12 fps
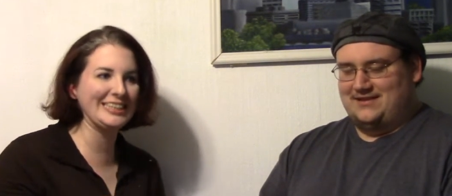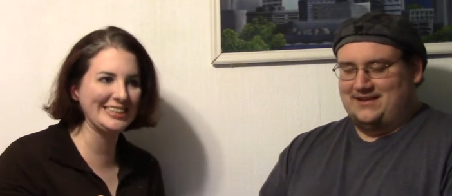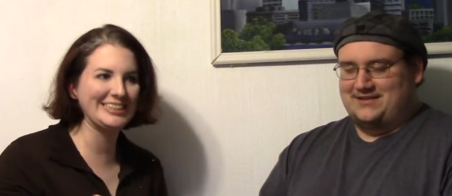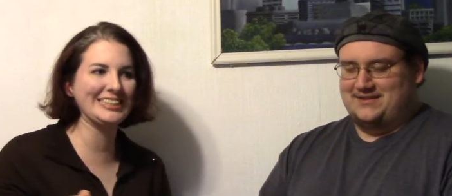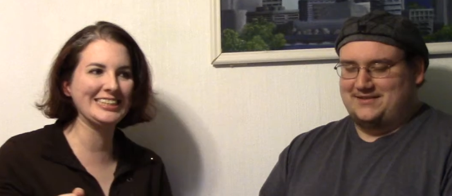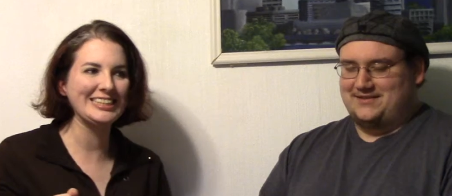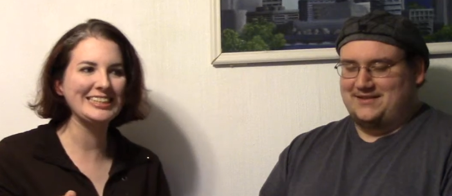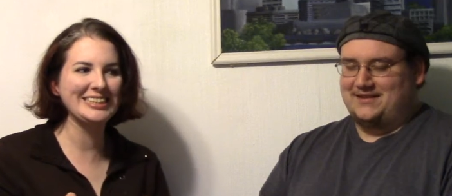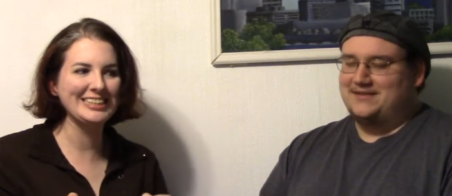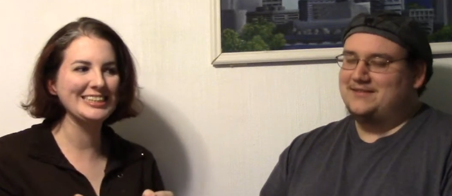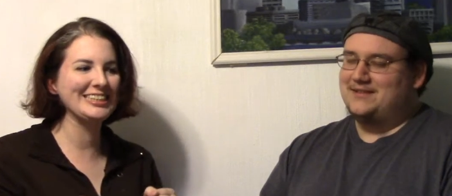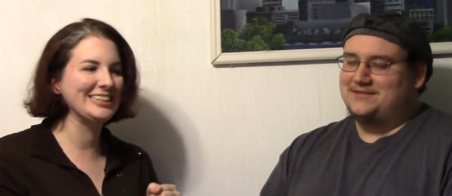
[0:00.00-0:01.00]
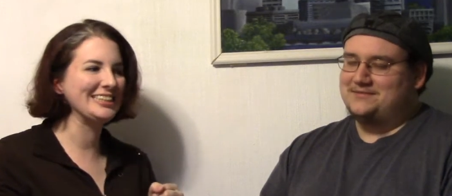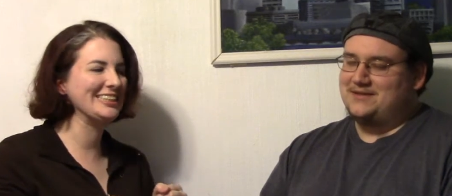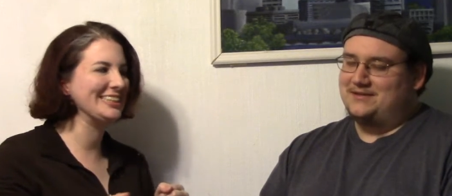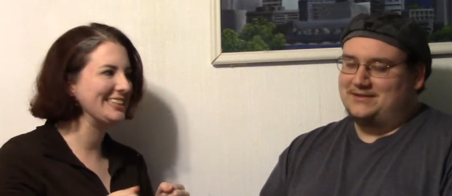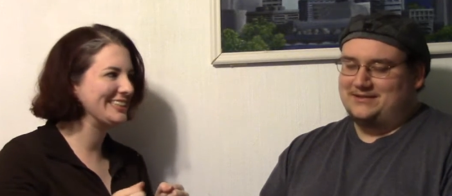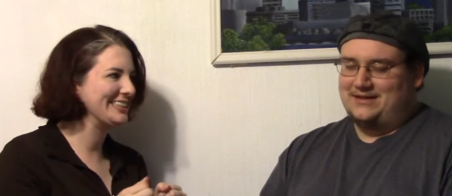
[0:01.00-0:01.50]
Speaker 1: That's the, the,
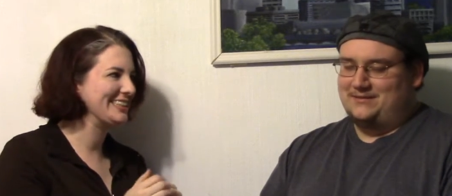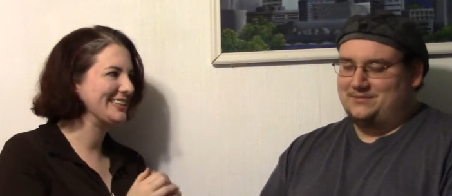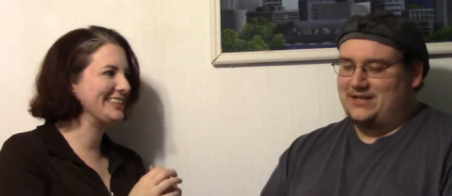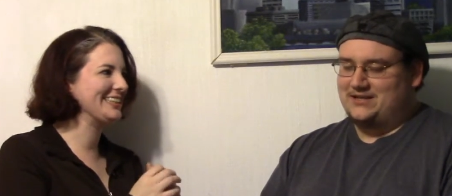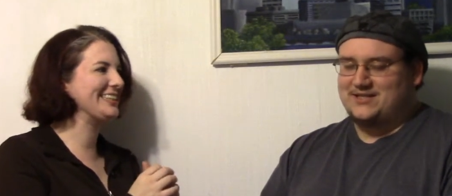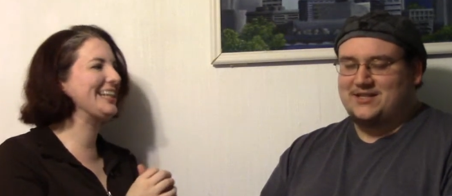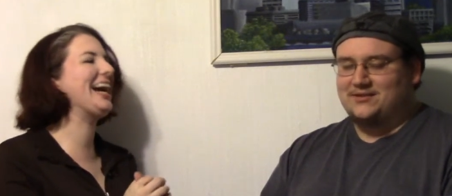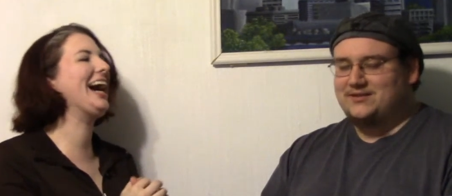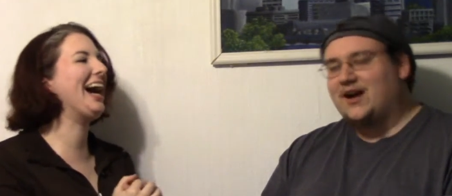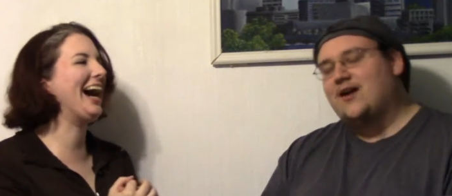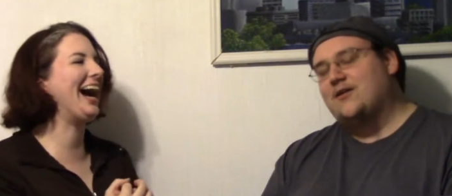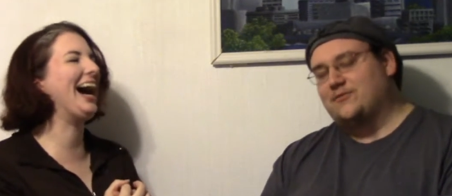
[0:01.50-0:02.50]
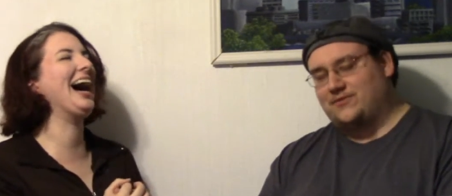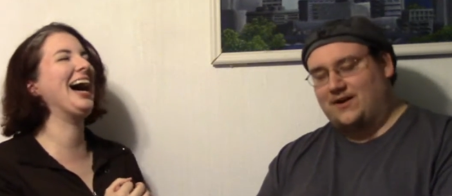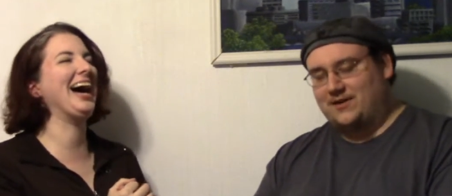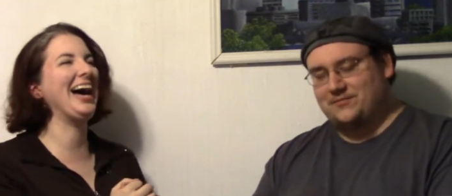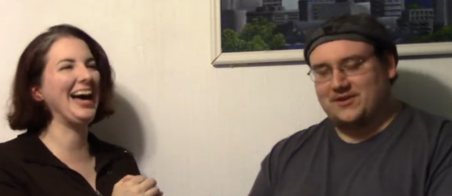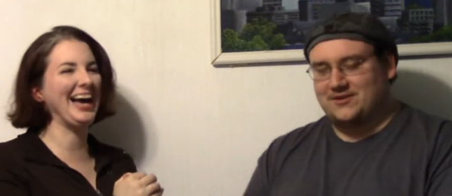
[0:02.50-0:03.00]
the uh, that's still
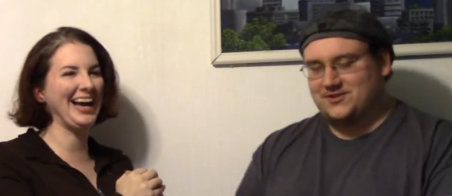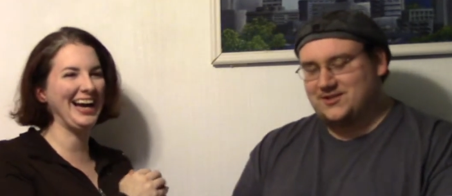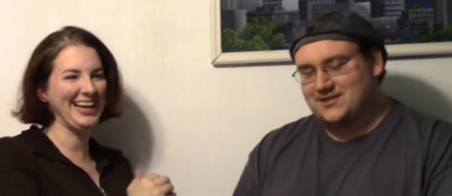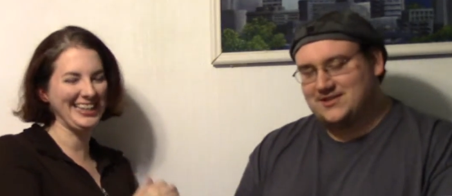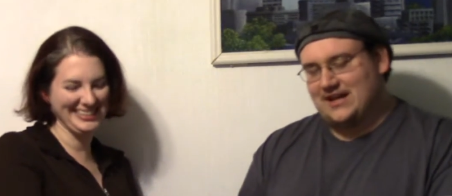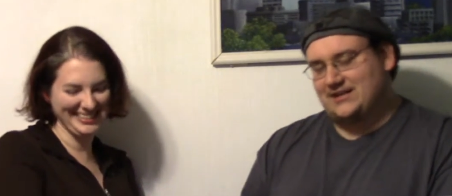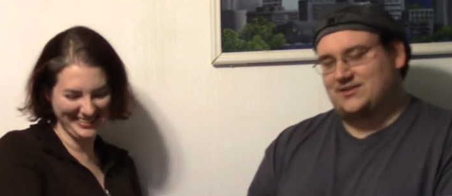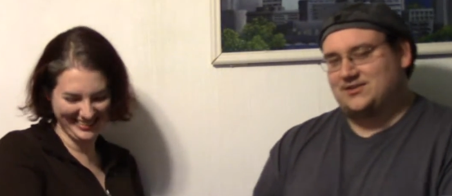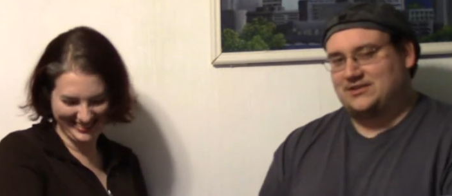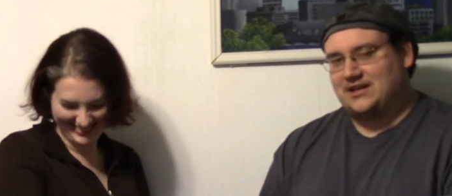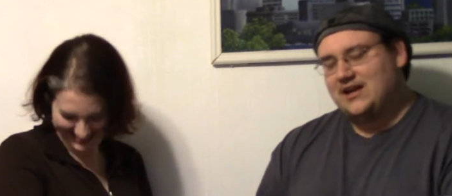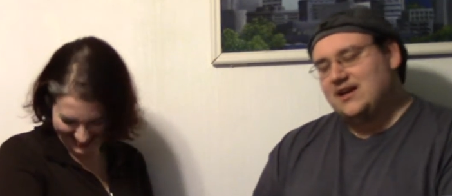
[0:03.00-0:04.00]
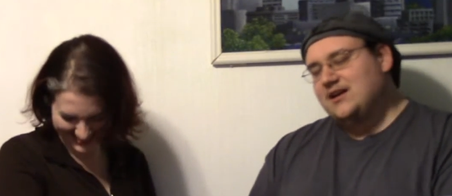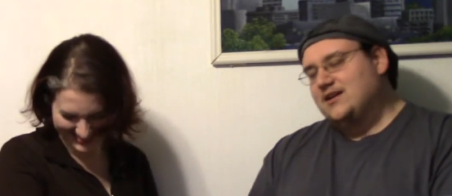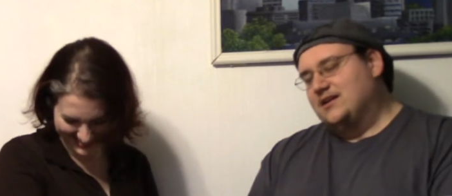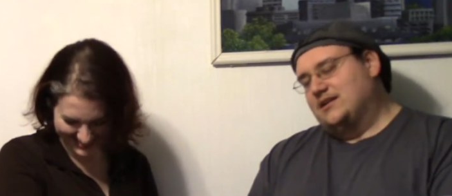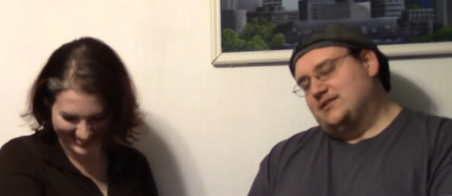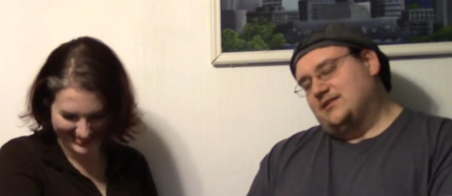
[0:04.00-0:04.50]
terrifying because she's got.
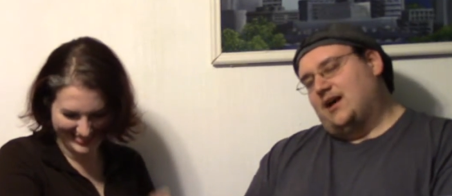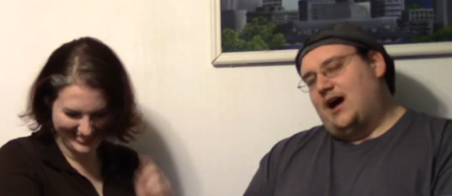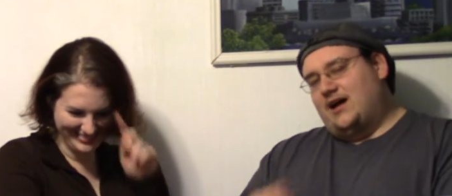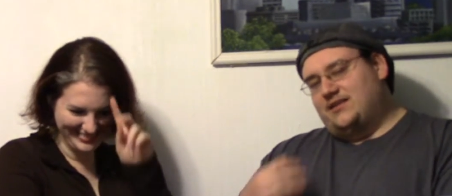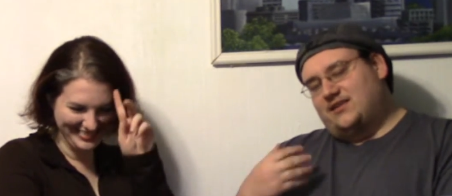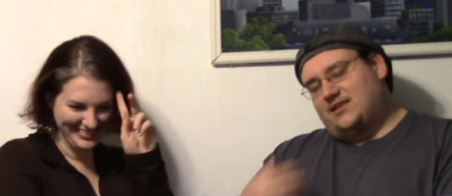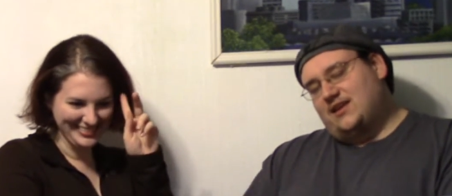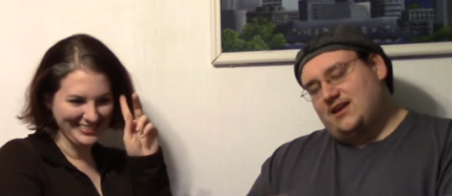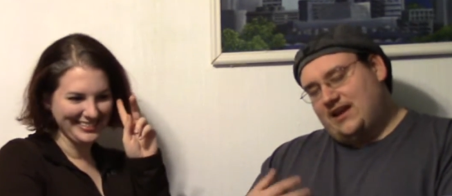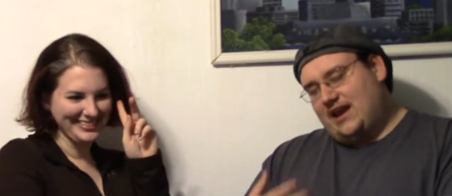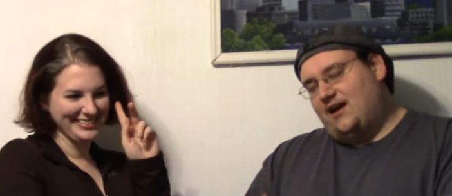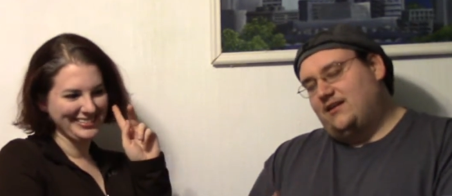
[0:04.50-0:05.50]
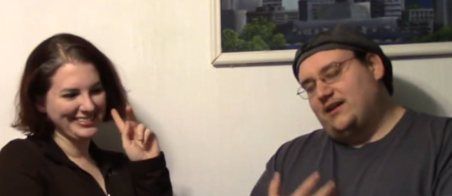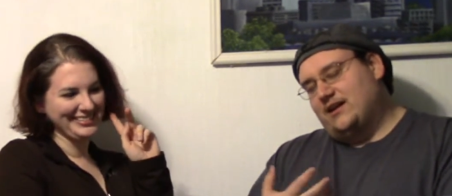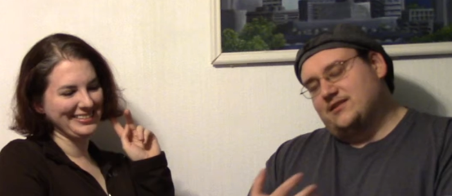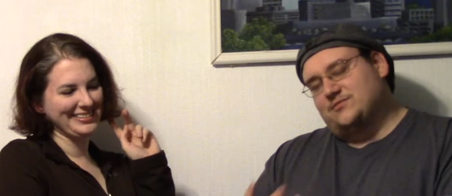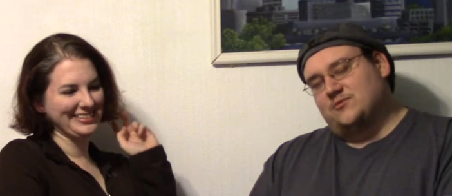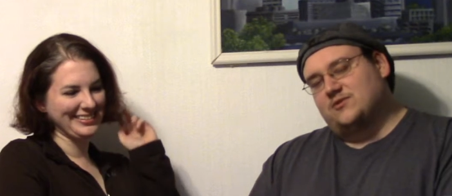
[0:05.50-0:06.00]
I think Ali
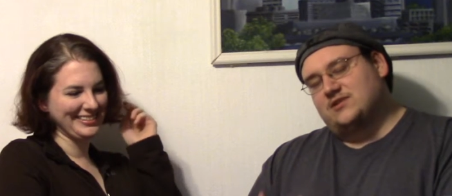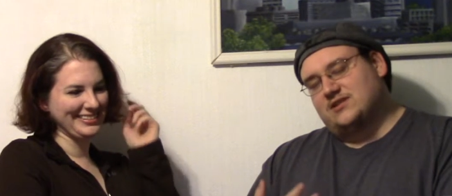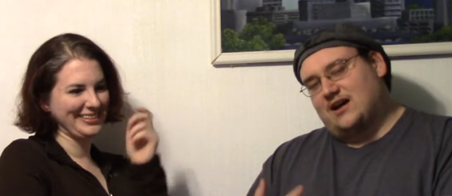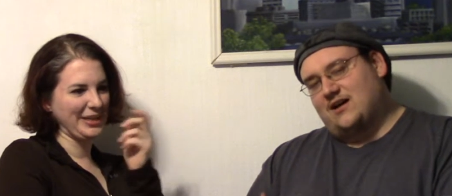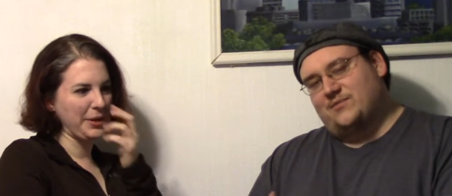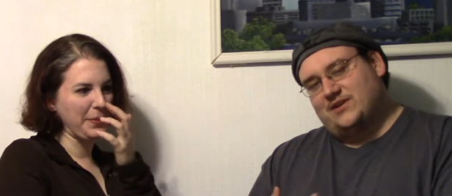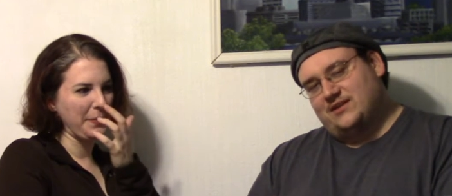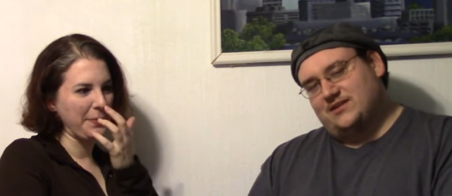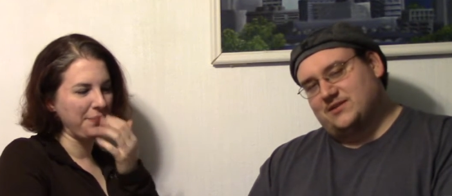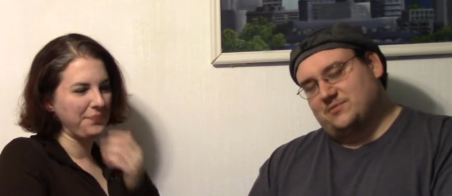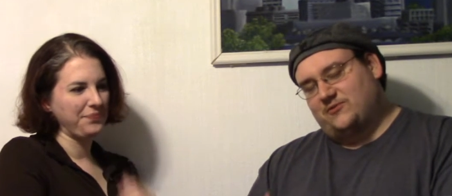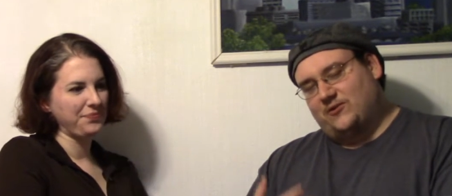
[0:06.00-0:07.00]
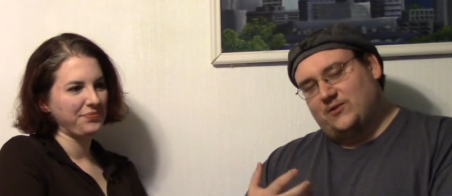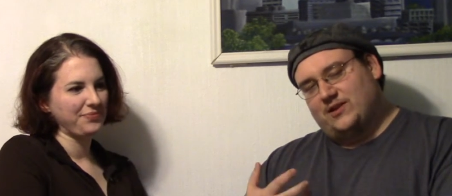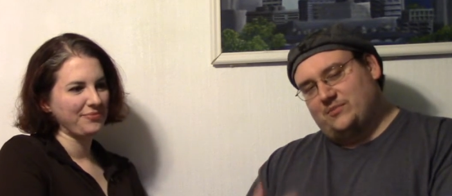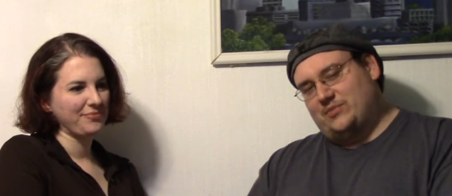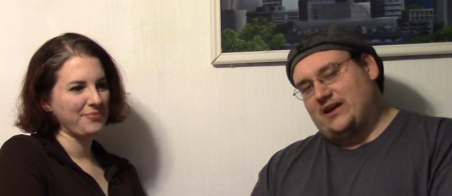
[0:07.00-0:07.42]
has more zombies fully